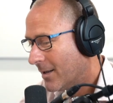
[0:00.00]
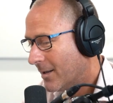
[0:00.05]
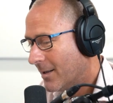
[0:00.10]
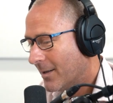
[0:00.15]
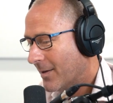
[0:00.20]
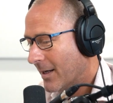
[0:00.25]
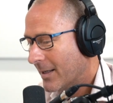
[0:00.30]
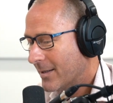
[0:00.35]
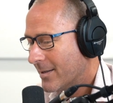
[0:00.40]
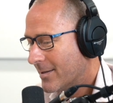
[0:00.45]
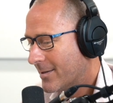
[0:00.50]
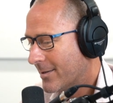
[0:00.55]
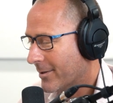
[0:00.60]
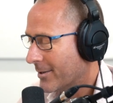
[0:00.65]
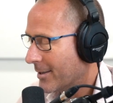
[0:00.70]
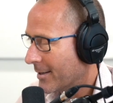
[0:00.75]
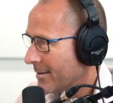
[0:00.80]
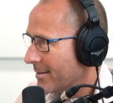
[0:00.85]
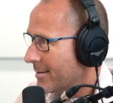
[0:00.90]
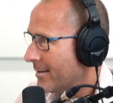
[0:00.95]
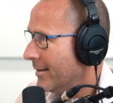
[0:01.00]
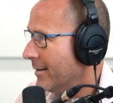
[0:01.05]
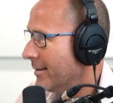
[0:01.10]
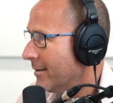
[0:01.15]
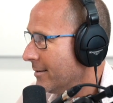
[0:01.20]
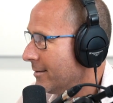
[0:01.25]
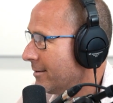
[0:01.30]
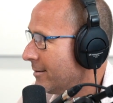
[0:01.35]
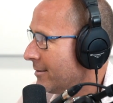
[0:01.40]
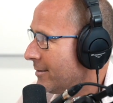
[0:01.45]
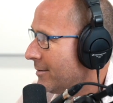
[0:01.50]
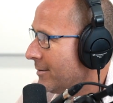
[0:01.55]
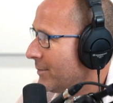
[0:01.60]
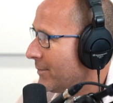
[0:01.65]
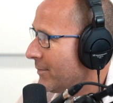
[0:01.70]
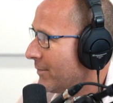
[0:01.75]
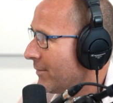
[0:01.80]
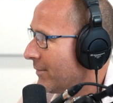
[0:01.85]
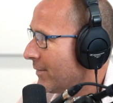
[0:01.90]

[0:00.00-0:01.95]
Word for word: They just don't understand it. Yeah.